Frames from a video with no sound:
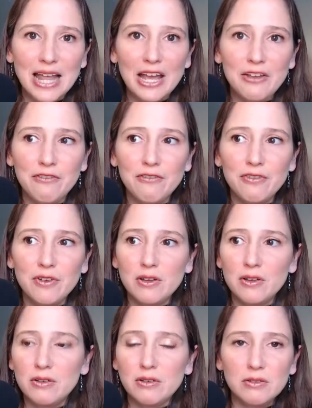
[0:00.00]
life
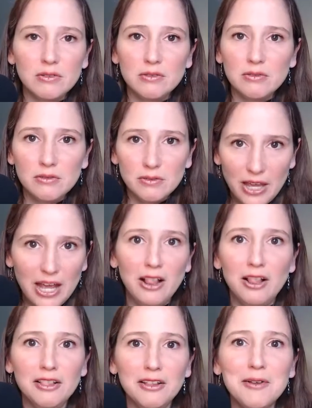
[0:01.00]

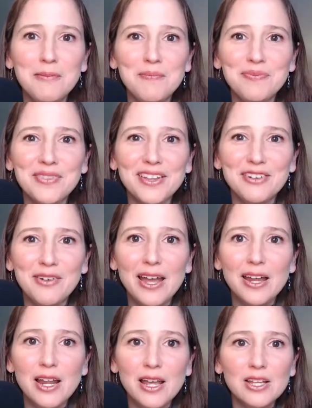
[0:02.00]
hell,
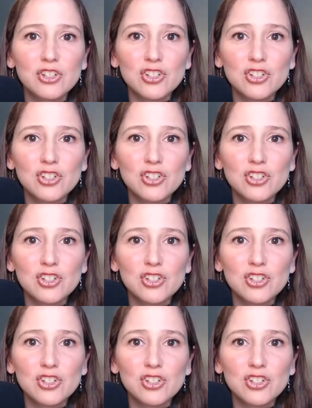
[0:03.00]
right?